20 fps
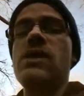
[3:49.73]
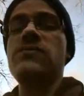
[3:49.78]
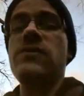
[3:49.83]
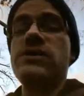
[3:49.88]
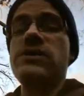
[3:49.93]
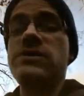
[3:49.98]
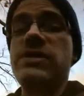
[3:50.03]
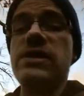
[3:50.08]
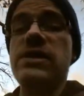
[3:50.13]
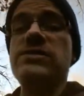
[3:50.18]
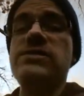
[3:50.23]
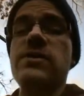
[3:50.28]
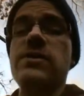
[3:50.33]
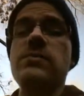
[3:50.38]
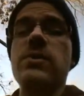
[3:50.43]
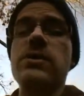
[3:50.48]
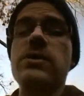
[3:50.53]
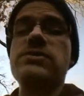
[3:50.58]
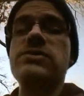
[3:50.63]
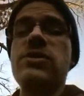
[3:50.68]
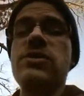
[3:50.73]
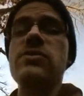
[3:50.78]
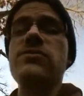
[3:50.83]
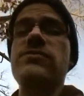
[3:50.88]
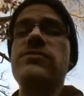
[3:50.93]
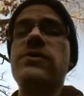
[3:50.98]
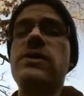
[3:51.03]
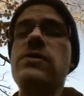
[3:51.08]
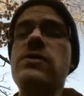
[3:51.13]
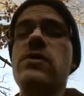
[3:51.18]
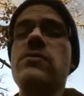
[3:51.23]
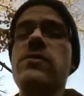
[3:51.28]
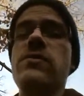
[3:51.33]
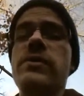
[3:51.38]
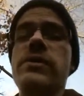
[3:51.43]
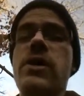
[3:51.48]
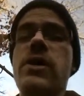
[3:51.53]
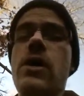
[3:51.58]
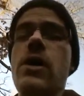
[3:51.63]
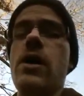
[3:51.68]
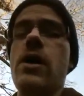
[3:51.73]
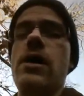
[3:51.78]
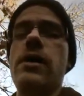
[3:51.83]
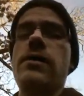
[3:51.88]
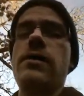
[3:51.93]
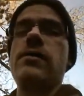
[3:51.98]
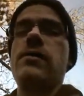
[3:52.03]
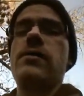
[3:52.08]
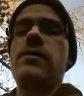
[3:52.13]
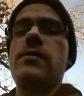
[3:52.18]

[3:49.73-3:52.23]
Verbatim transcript: if I say so myself, they're not very high.